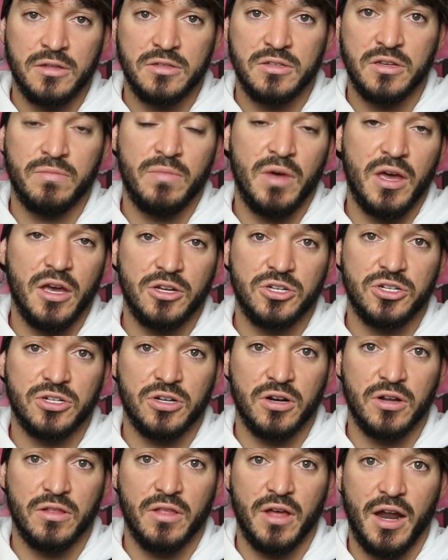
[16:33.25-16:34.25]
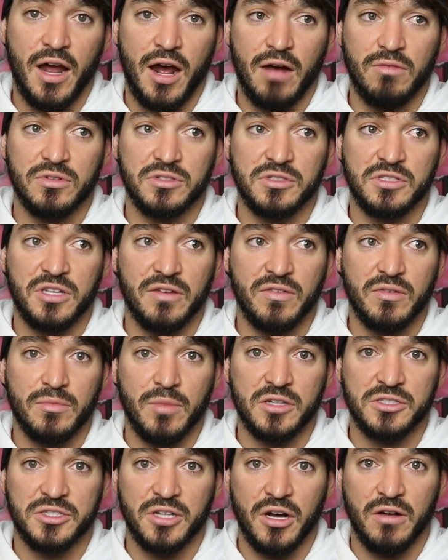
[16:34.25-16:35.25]
to make sure that I was giving
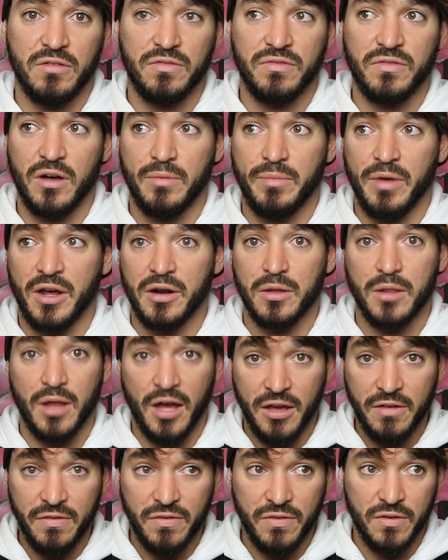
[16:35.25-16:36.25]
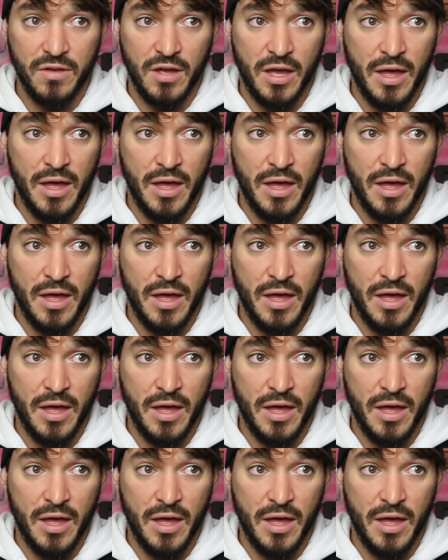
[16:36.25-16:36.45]
myself a better life.